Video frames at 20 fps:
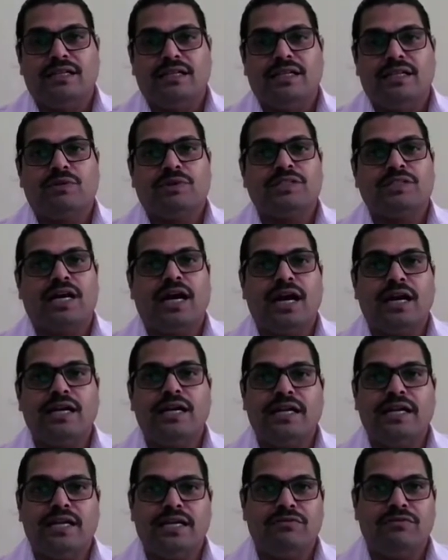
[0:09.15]
there was
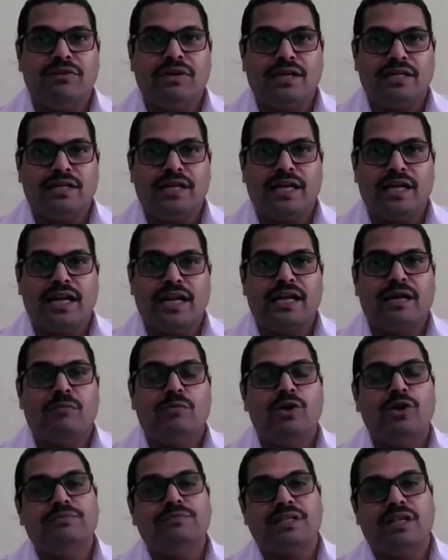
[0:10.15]
hardly any work done, and
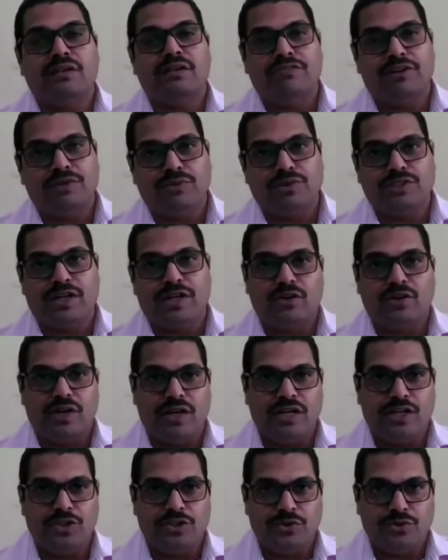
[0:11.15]
ammonium sulfate was
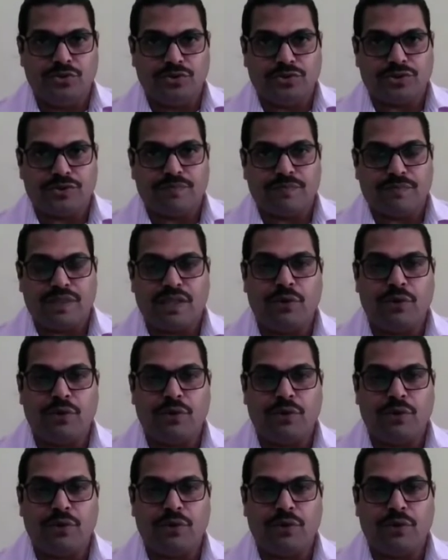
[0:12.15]
regularly used.